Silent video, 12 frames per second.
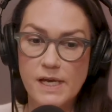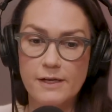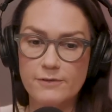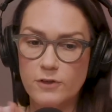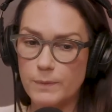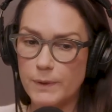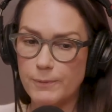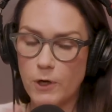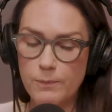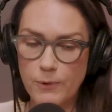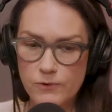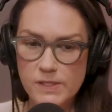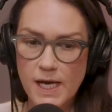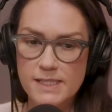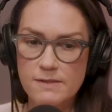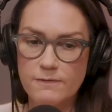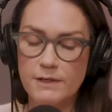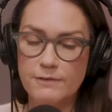I've heard people on both
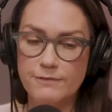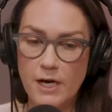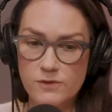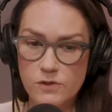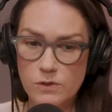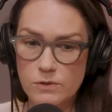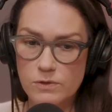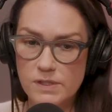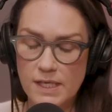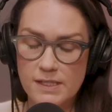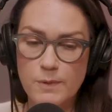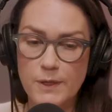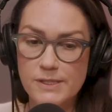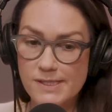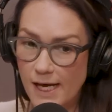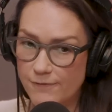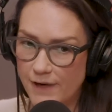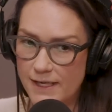sides of it. Fox News has been
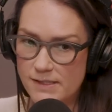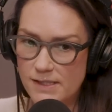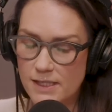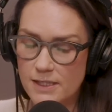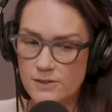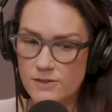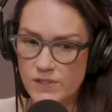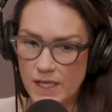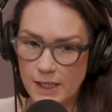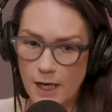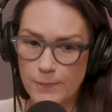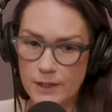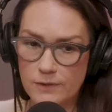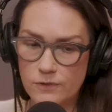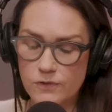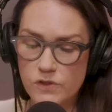steadfast in standing up in